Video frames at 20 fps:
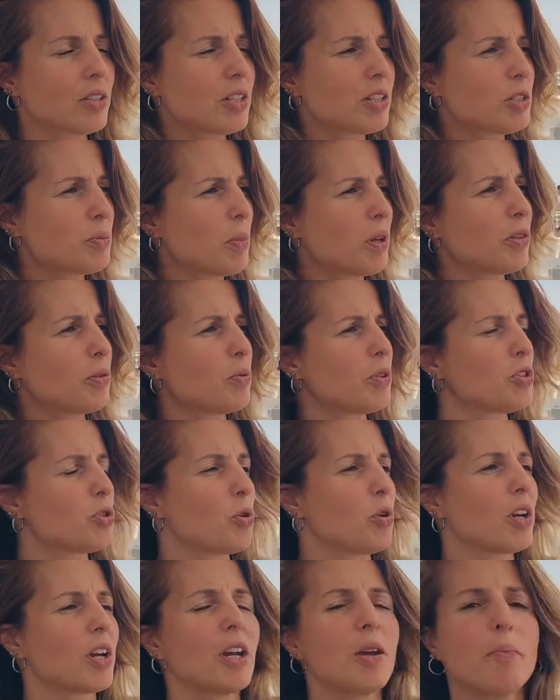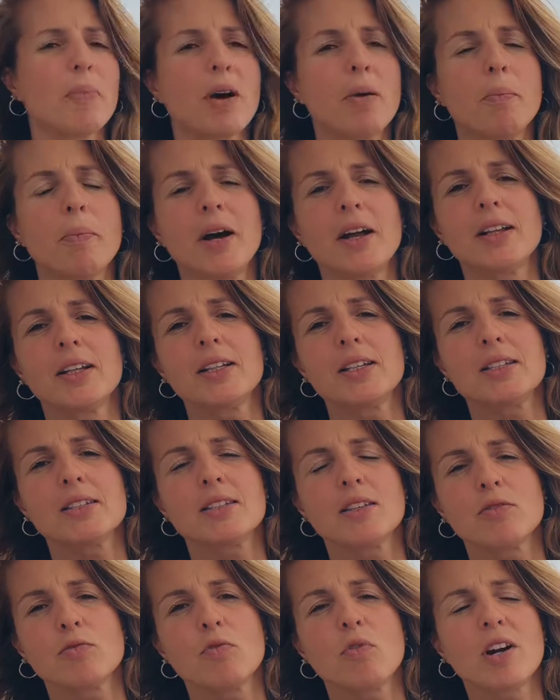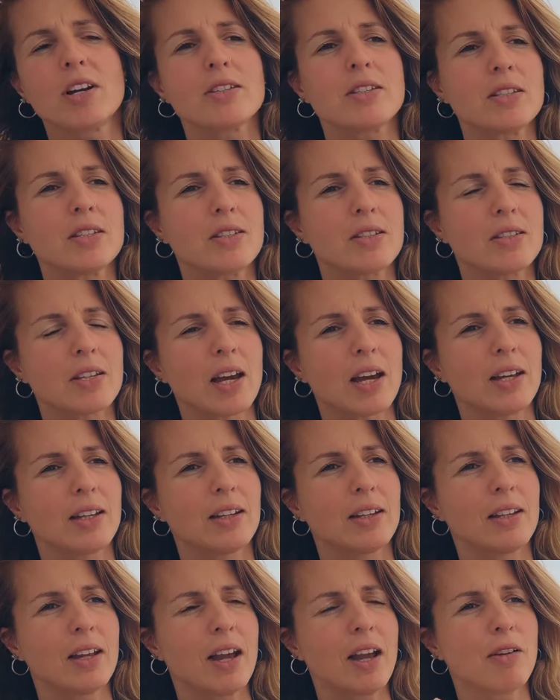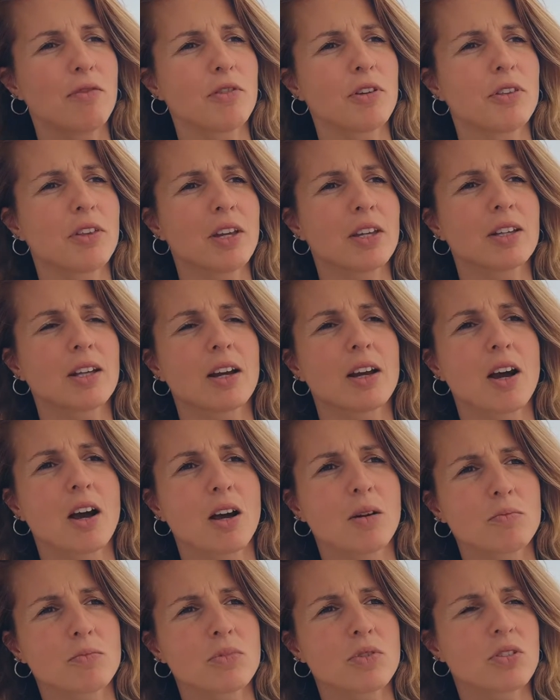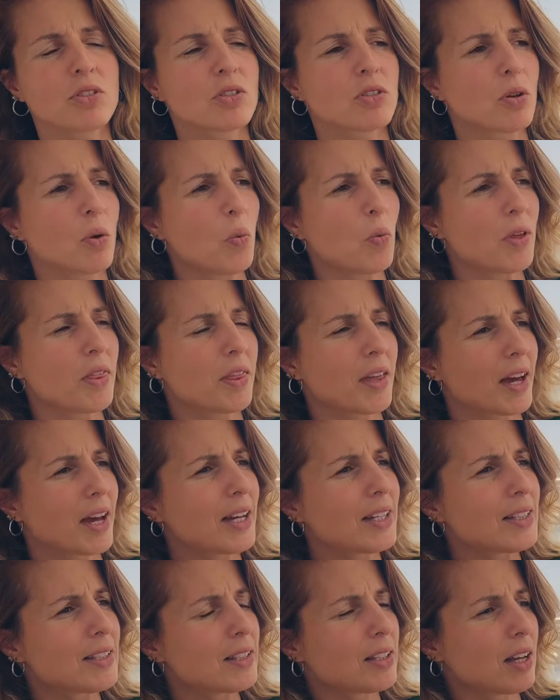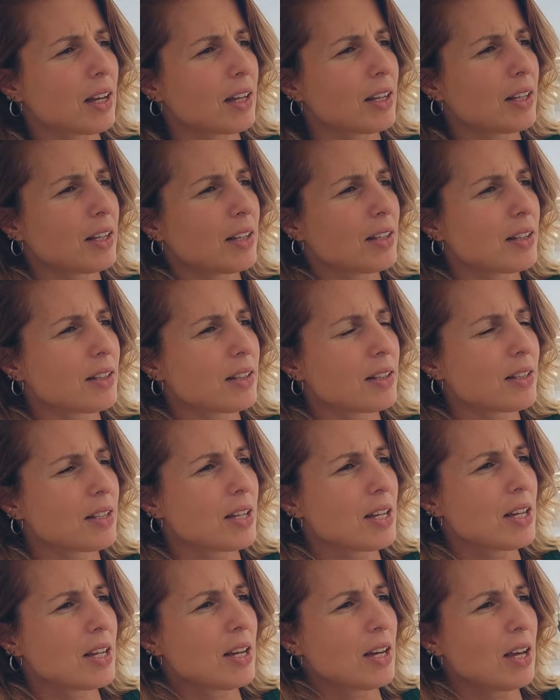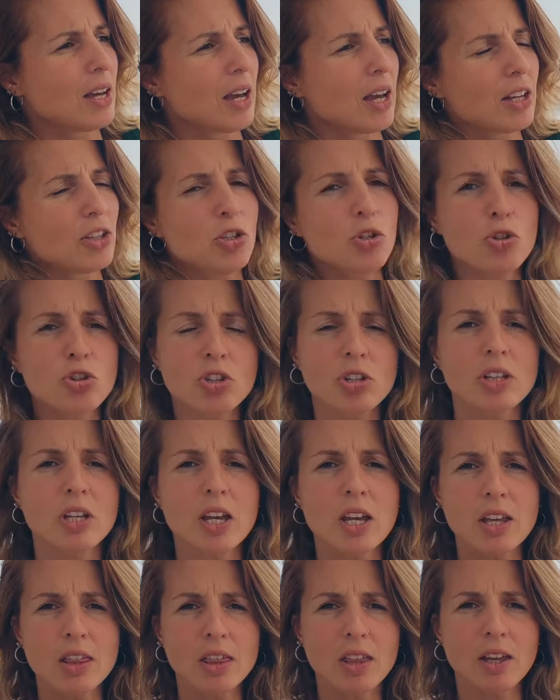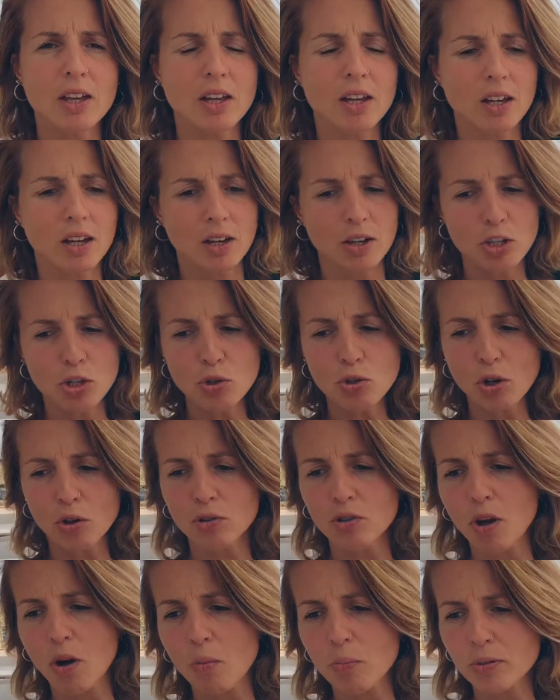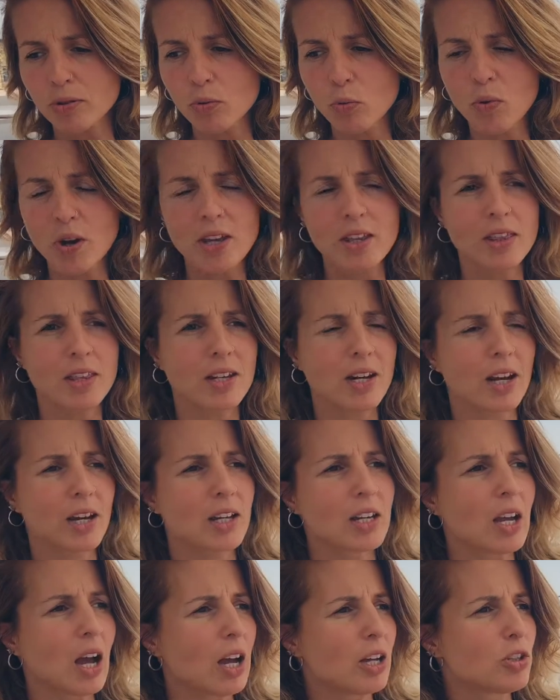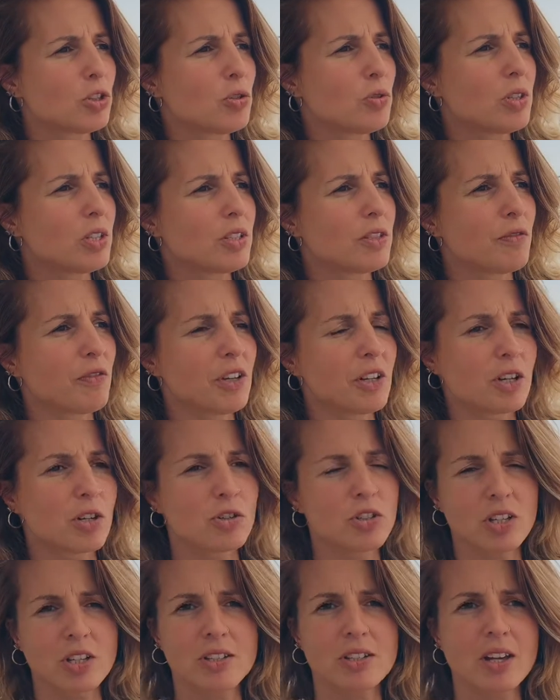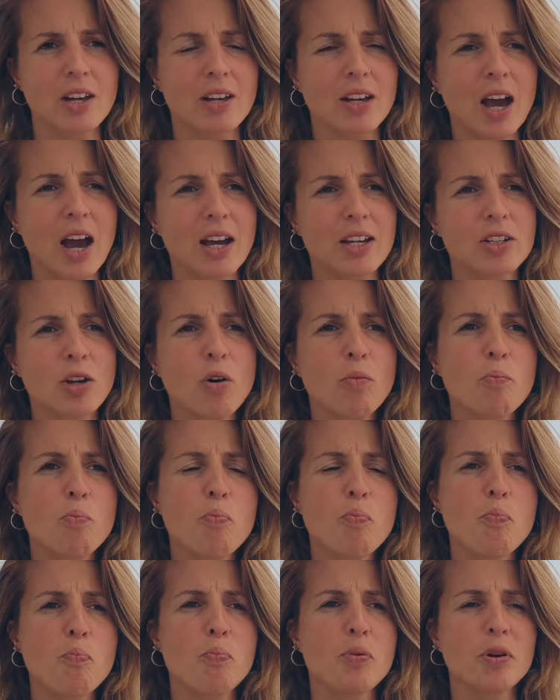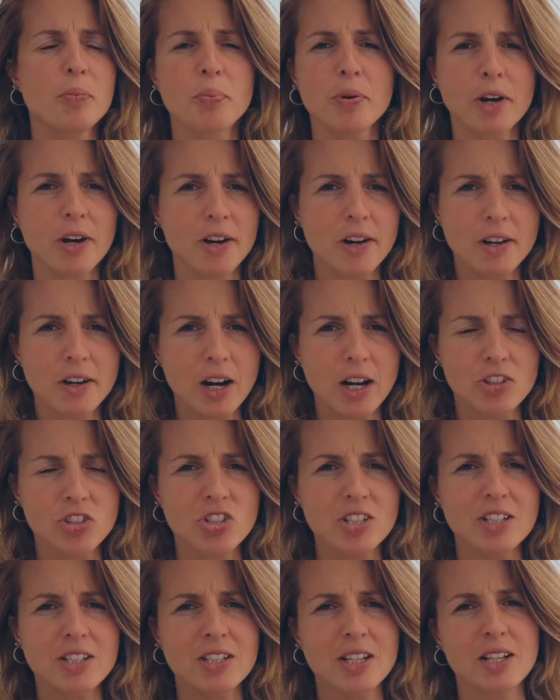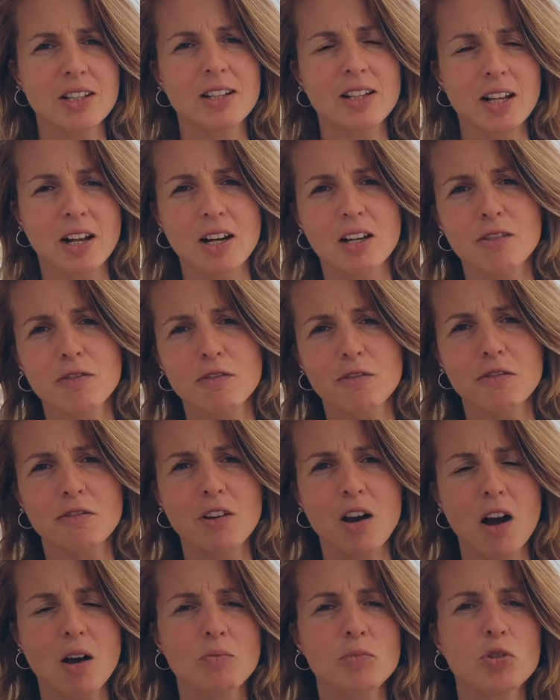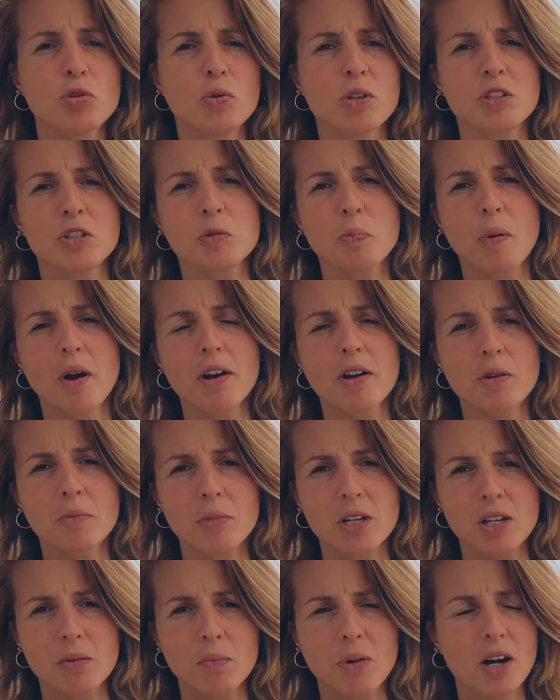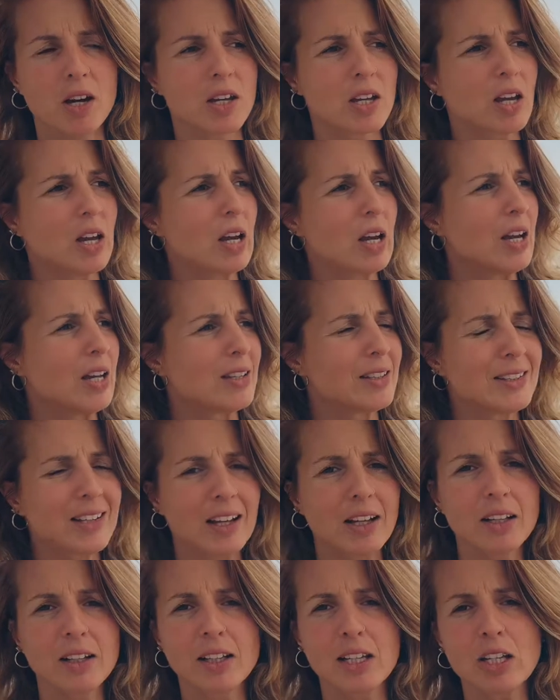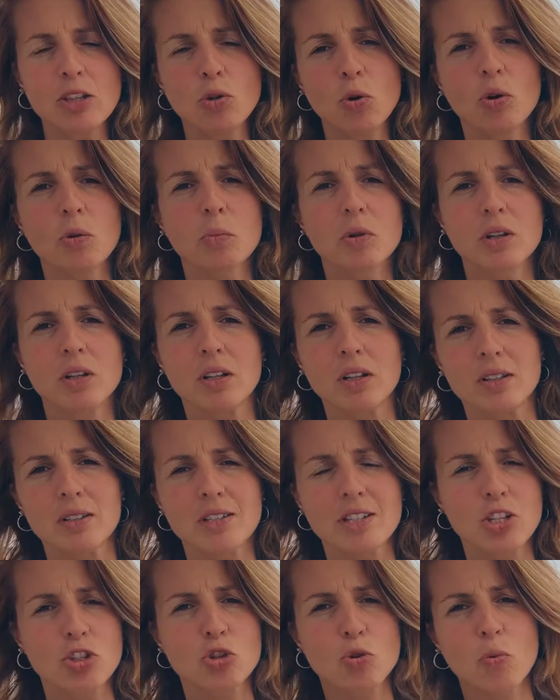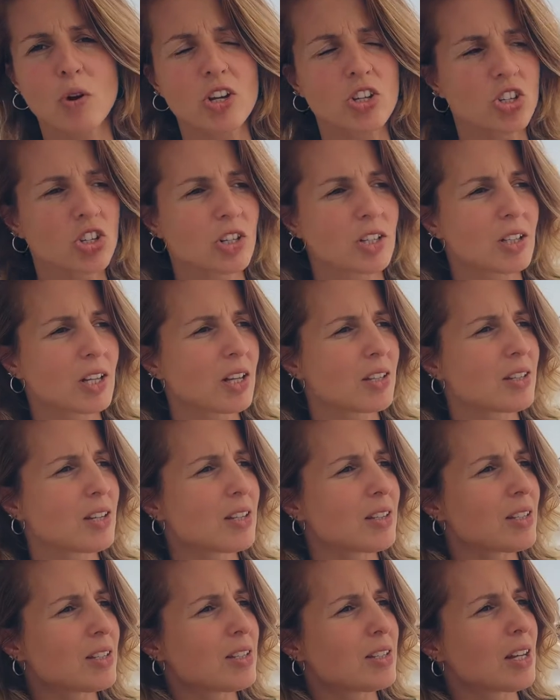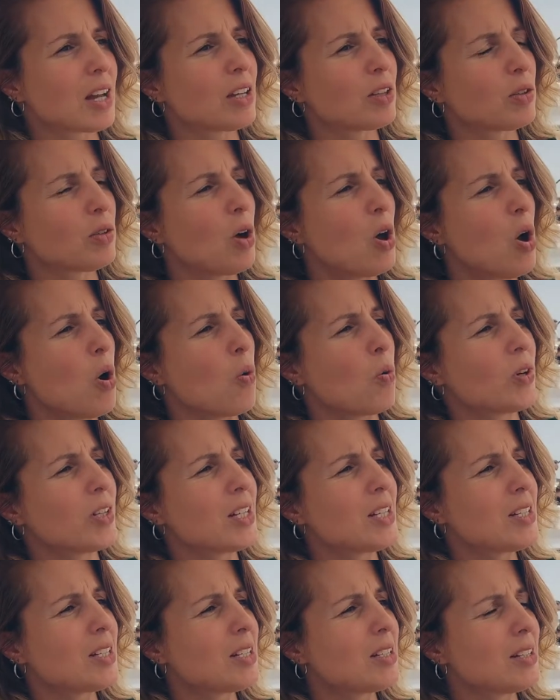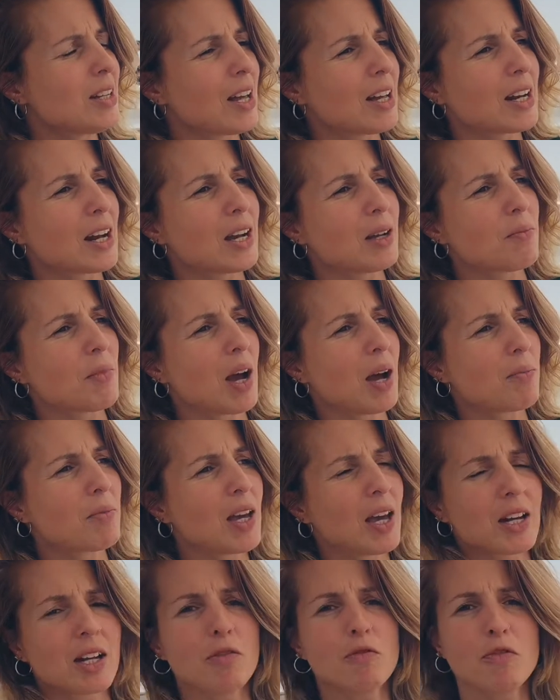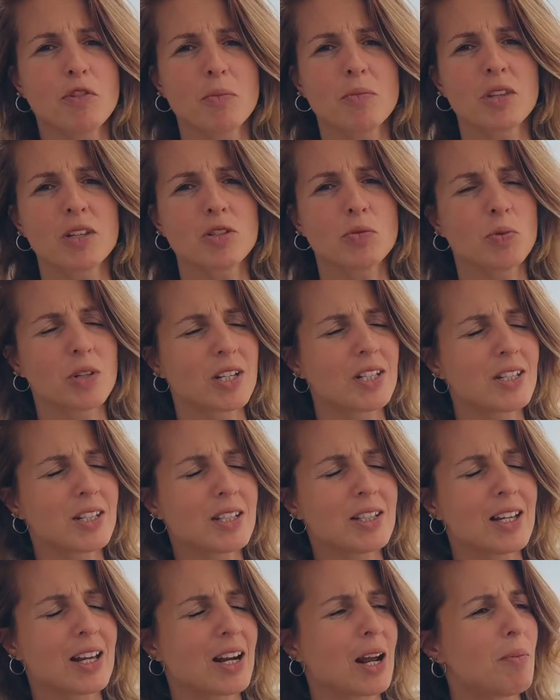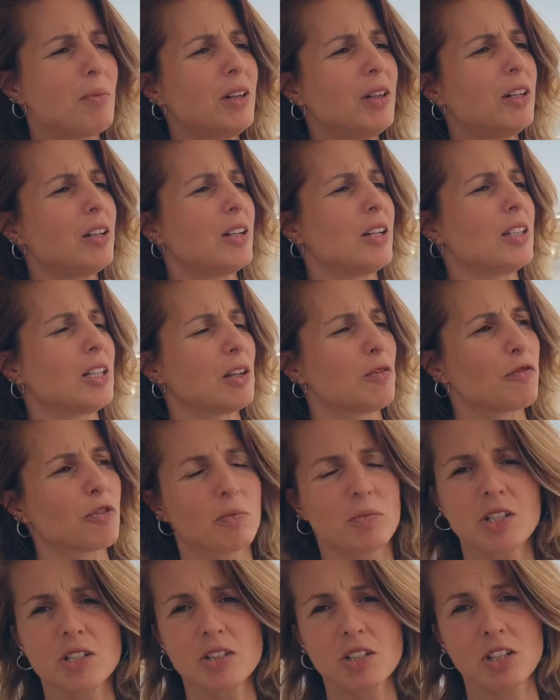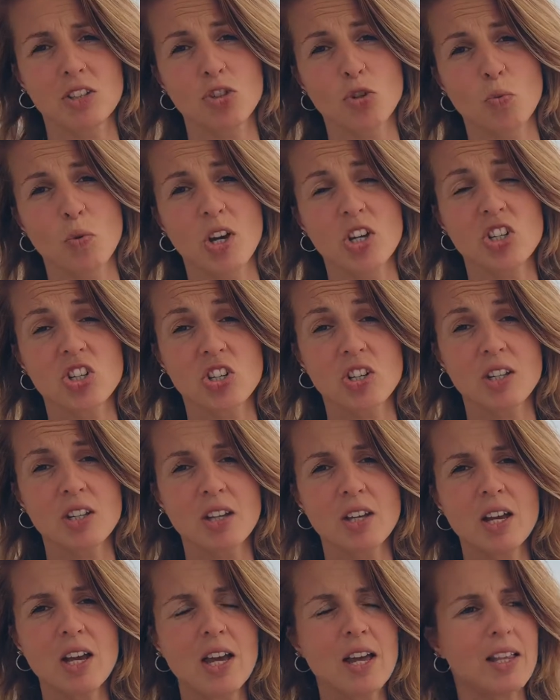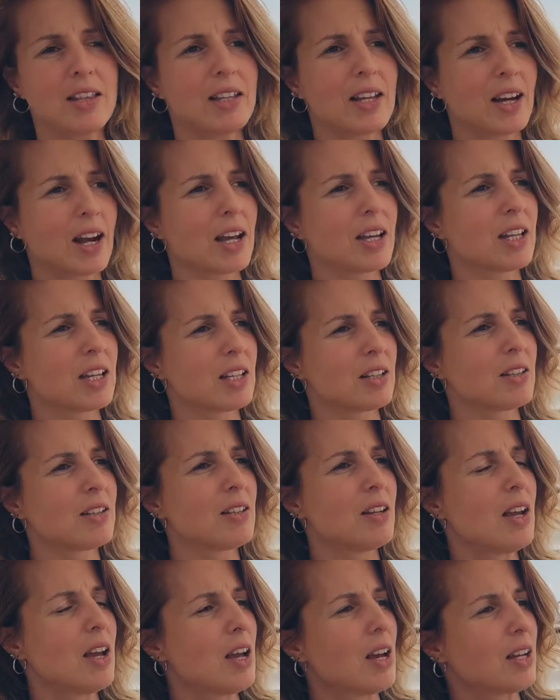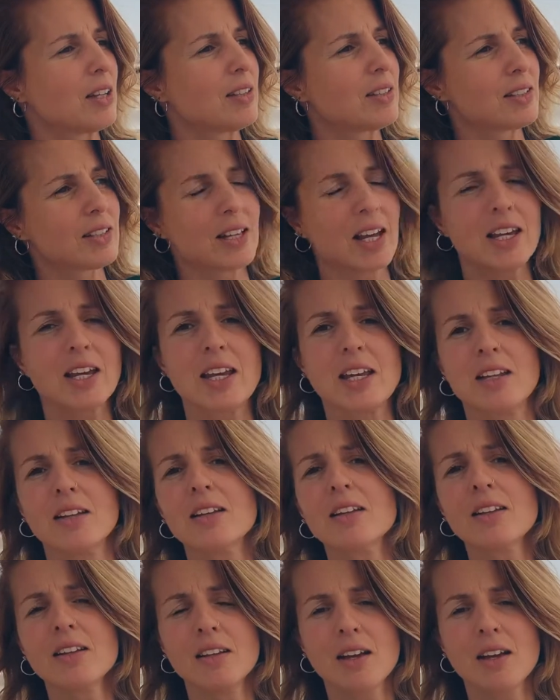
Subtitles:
This month we're talking about balance and rest and everything that comes with that, and usually you don't know, but the way that I do these videos is I don't prepare, I just let life come to inspire me, my daily normal situation, and understand what is it that I'm getting from this, what is it that I'm learning from this situation that I can take in,